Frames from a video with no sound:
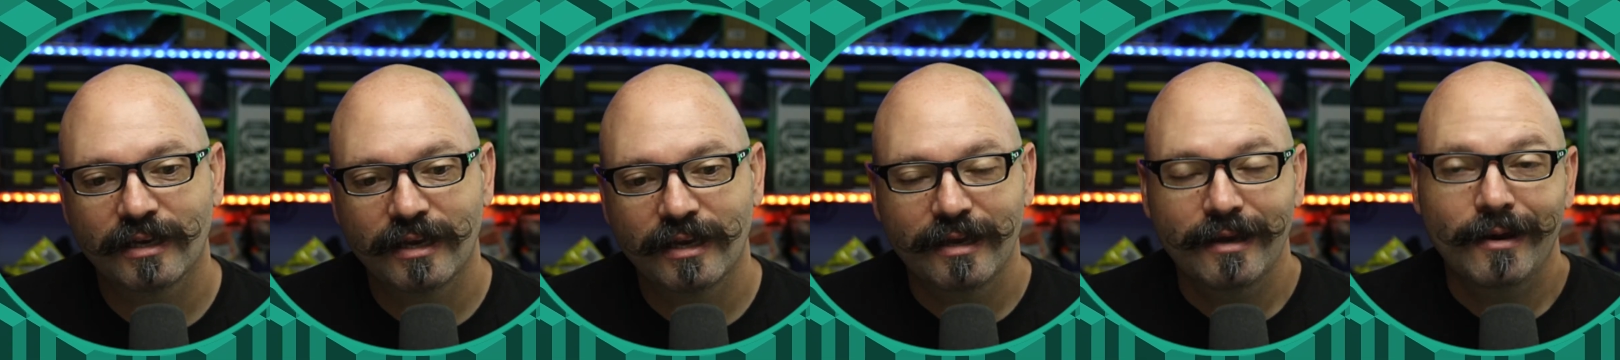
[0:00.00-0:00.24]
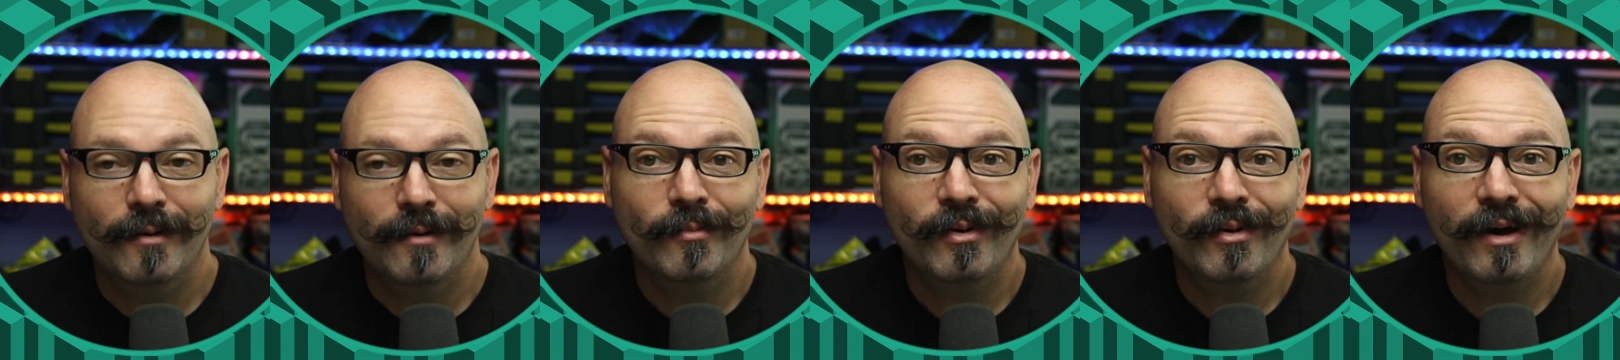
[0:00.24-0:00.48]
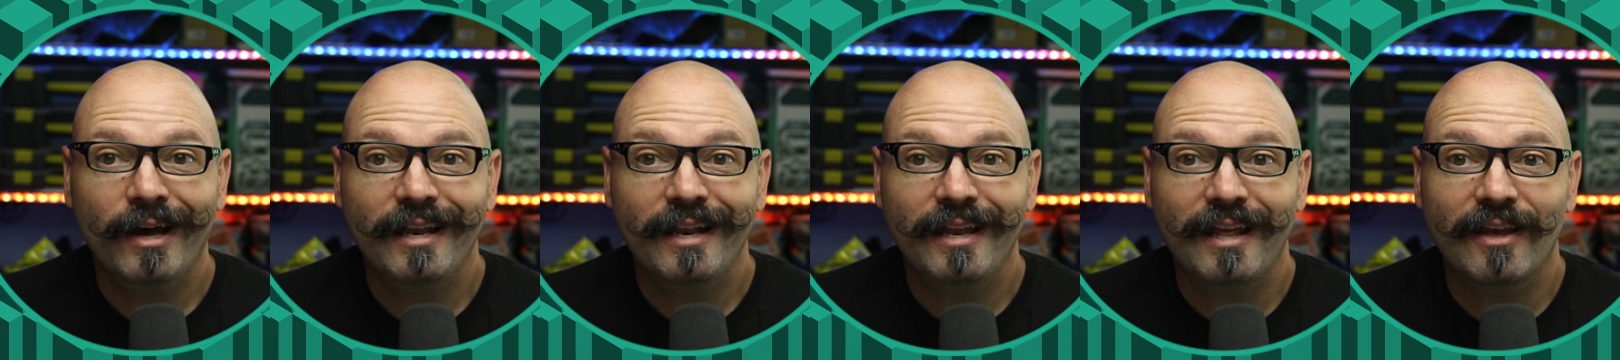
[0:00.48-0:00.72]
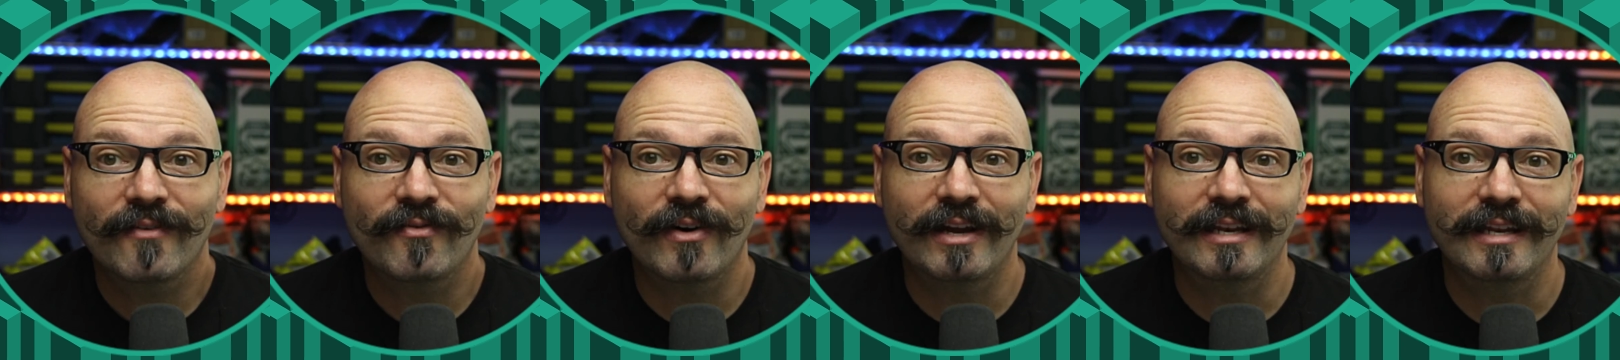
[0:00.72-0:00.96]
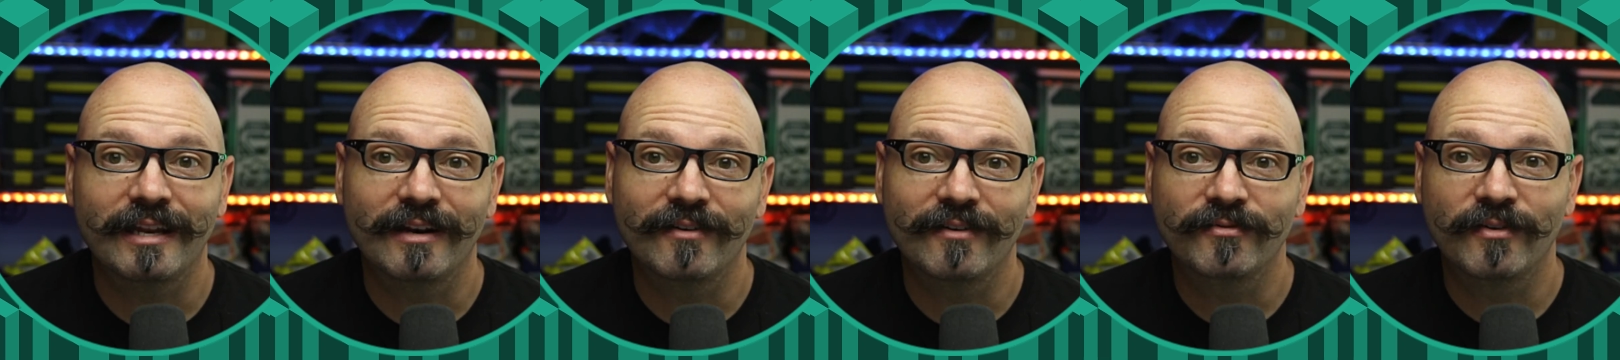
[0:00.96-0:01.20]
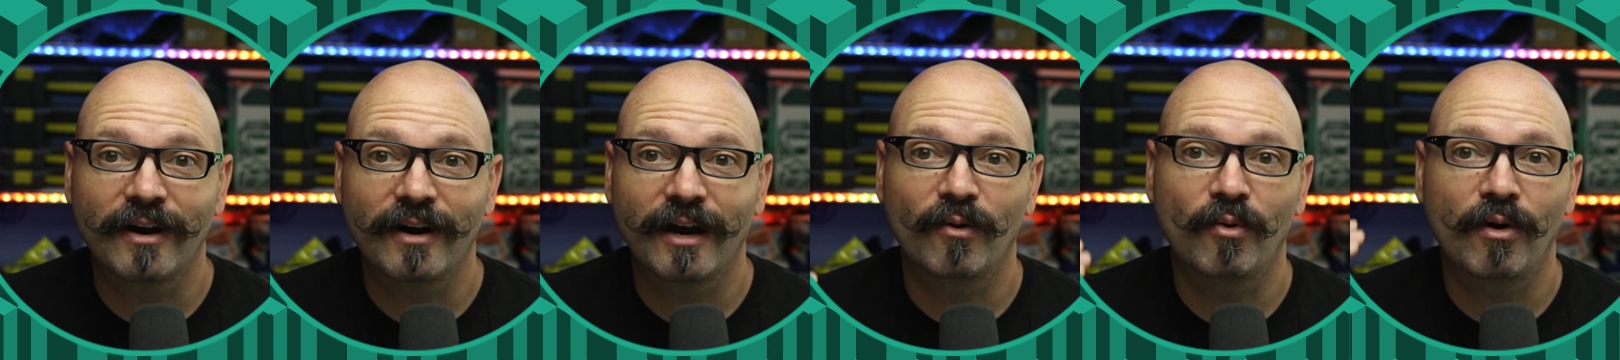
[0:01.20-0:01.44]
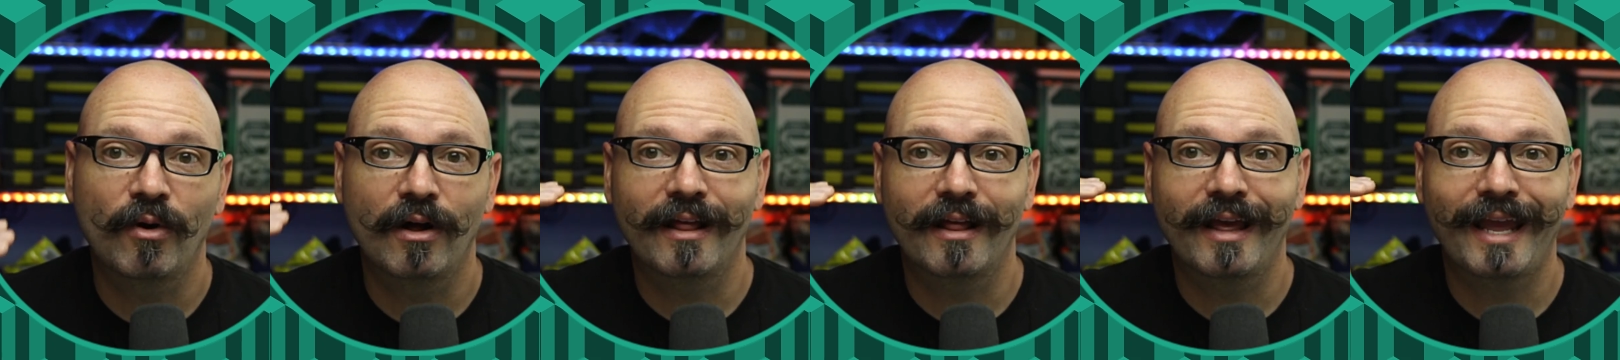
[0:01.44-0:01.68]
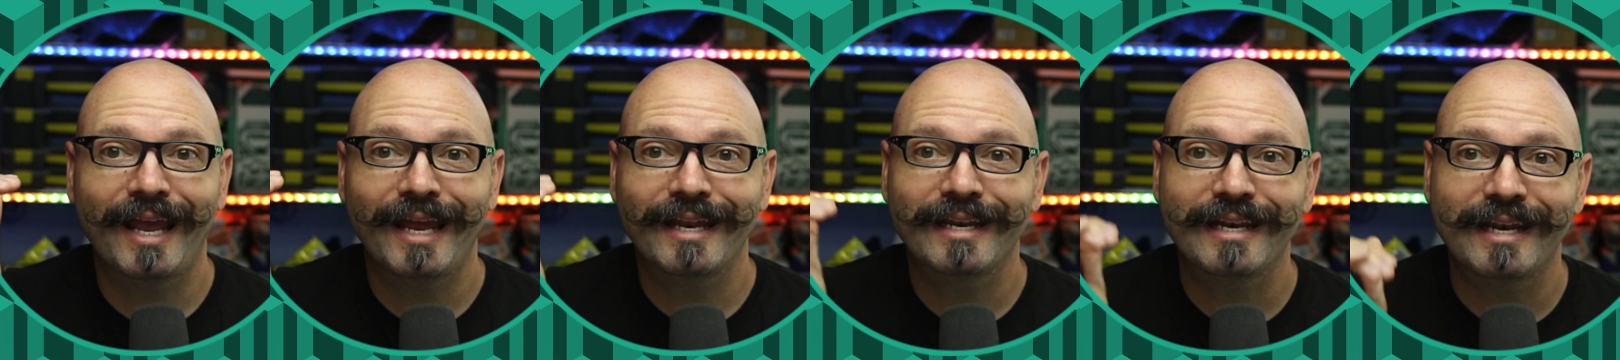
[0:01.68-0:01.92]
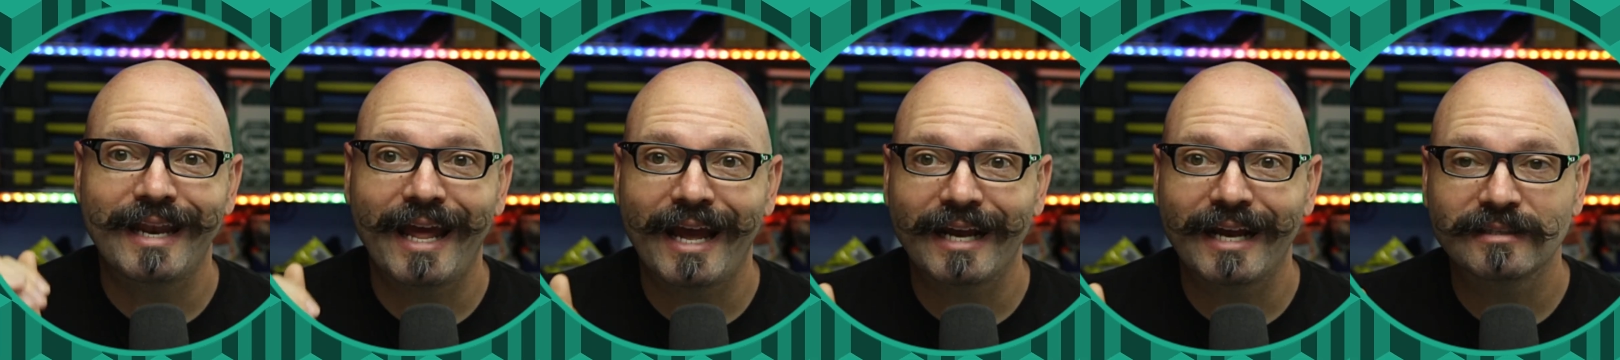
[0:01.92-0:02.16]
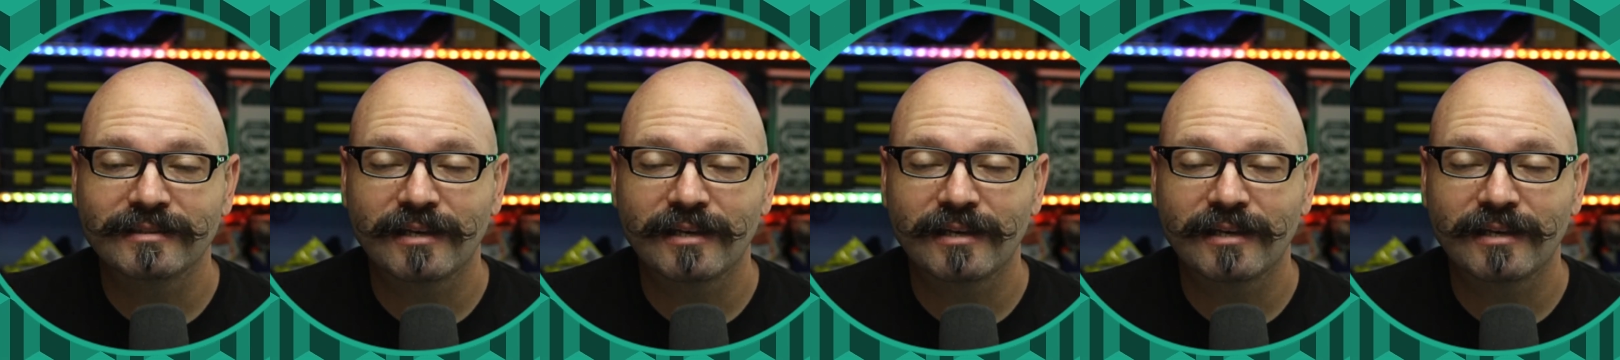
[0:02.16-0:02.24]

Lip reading: But if I did a firewall and a NAT